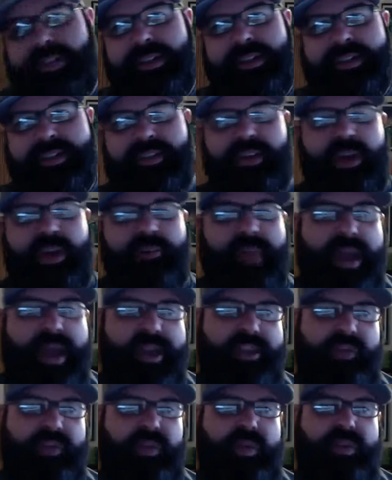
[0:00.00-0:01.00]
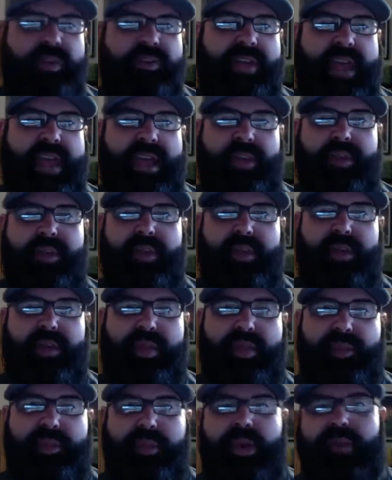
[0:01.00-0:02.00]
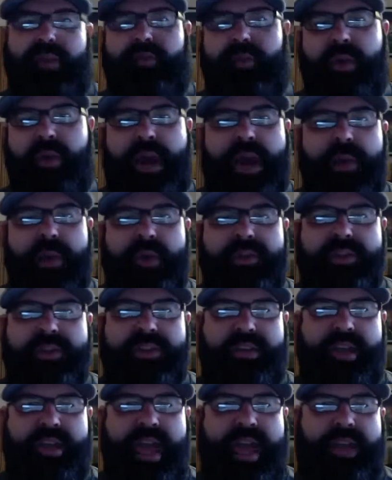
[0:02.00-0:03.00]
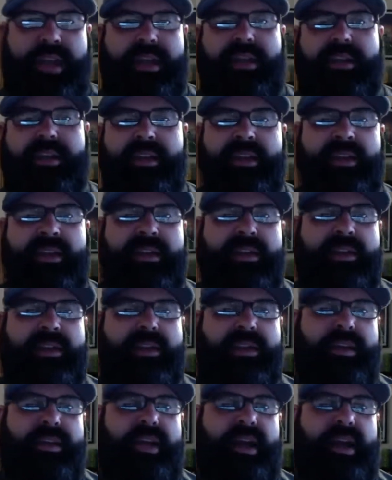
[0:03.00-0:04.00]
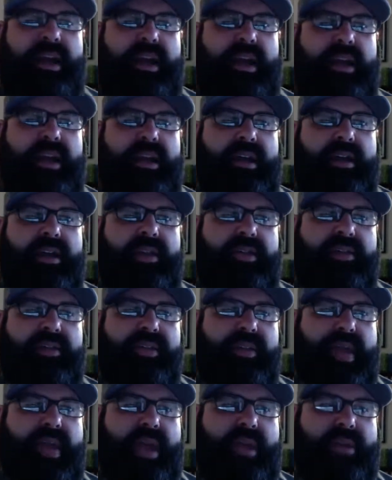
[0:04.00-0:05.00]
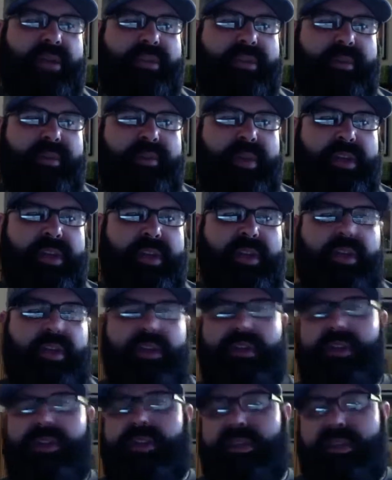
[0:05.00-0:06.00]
So I might as well take the 3 or 4 hours to edit so that it's something good.